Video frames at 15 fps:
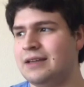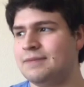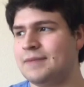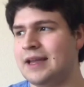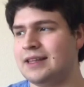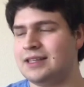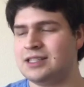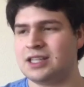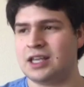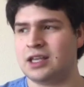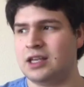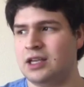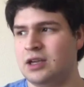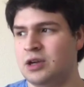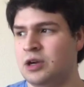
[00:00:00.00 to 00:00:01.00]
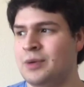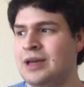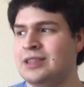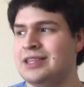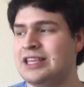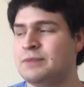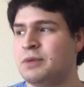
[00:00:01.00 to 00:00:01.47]
at least like around
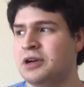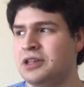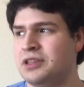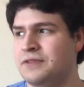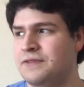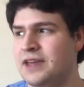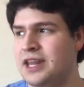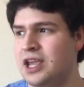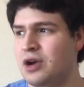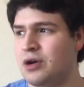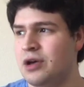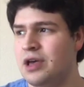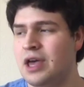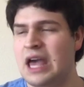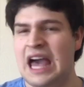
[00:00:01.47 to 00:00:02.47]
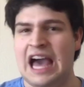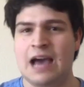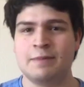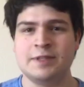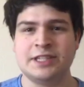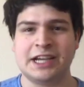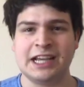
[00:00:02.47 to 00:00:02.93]
this part of the video, I've
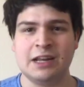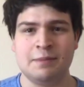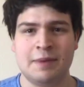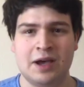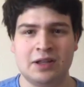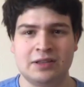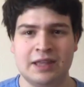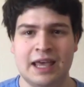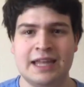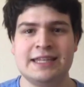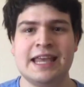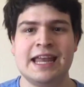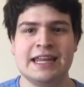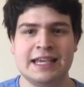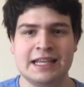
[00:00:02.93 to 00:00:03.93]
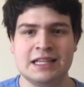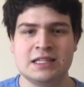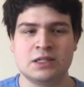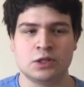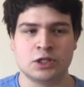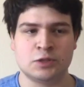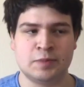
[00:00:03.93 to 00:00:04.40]
been talking about Adenians,
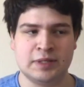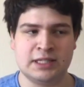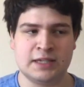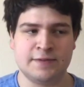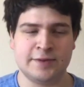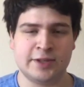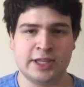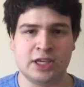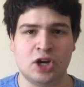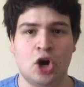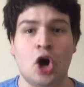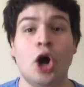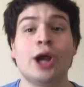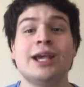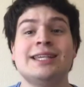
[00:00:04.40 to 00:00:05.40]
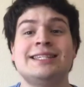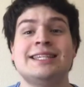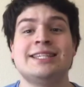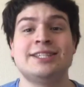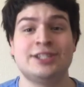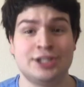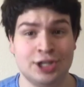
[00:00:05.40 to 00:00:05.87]
or specifically
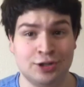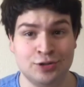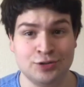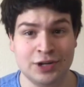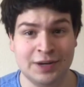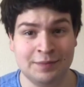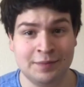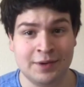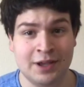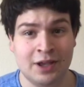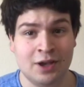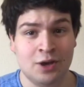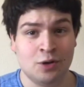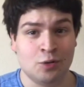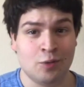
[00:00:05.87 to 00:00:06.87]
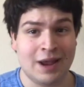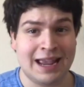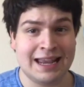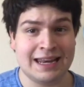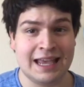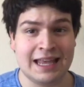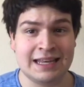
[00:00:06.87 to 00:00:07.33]
Argus's children.
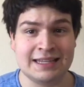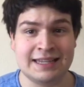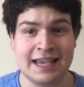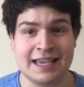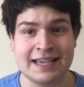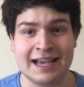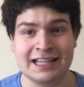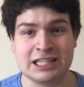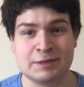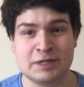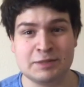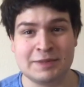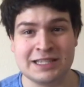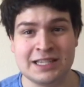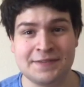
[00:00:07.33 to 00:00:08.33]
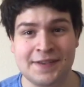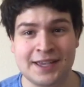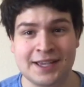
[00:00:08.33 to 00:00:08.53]
Rain and Dagon to be specific.